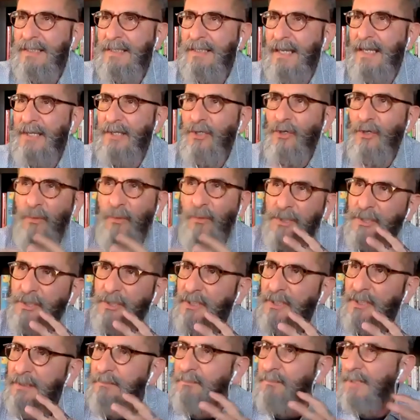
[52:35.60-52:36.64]
I know we're
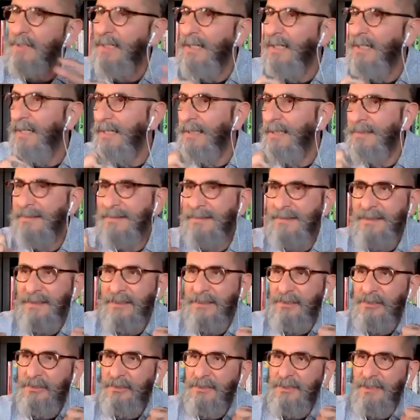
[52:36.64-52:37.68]
good, but
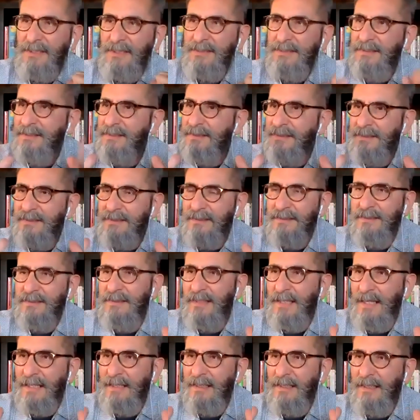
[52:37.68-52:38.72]
could you just,
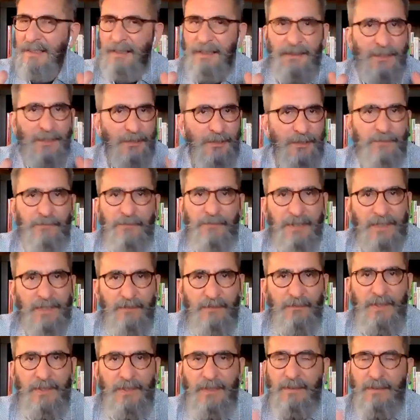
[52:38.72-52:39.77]
I, did you forgive
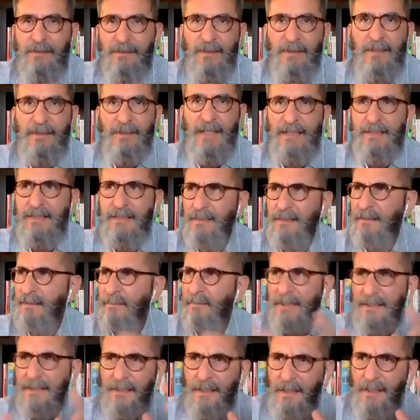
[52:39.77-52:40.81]
me? And they said, Oh
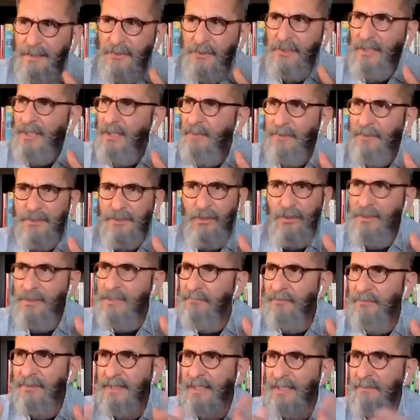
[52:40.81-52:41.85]
my gosh, yeah, we totally
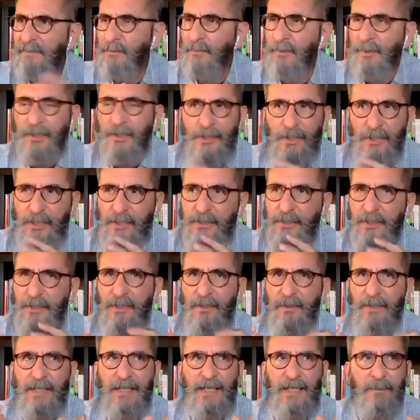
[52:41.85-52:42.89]
forgave you. We're good. You know,
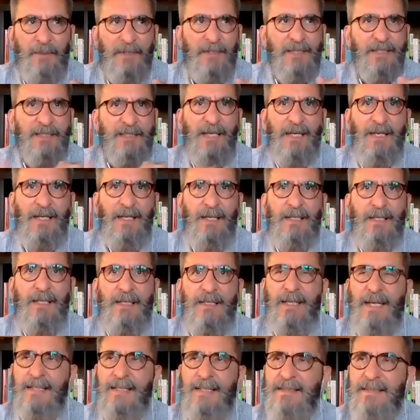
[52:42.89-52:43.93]
and they gave me this hug.
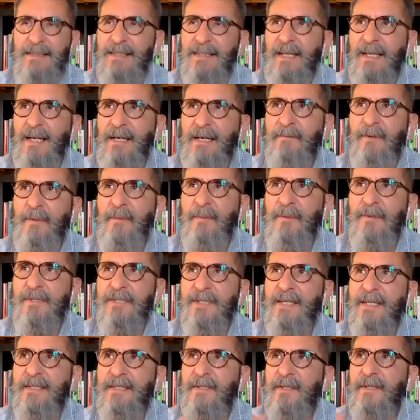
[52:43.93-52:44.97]
And I, and I remember
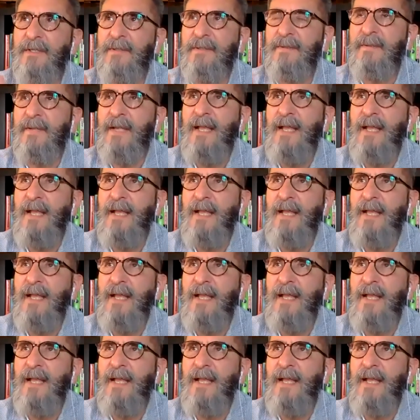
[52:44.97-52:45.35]
said to her,